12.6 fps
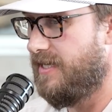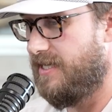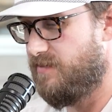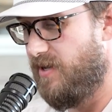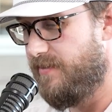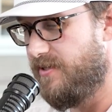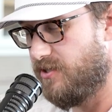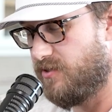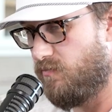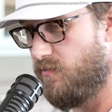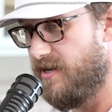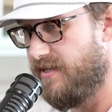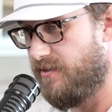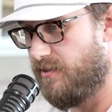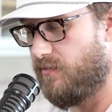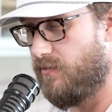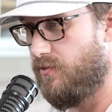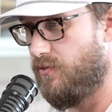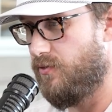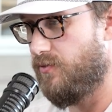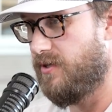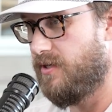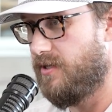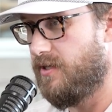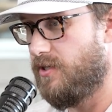is maybe just reading
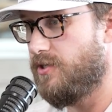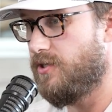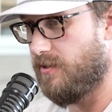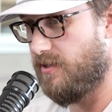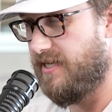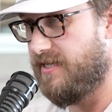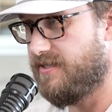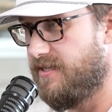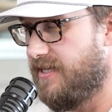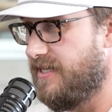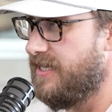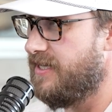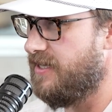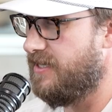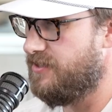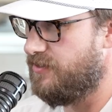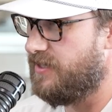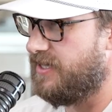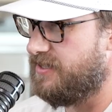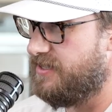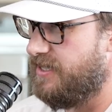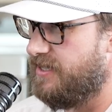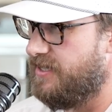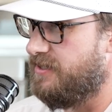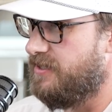through your list. And again, as you kind of
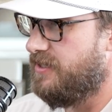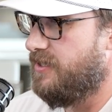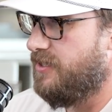stated,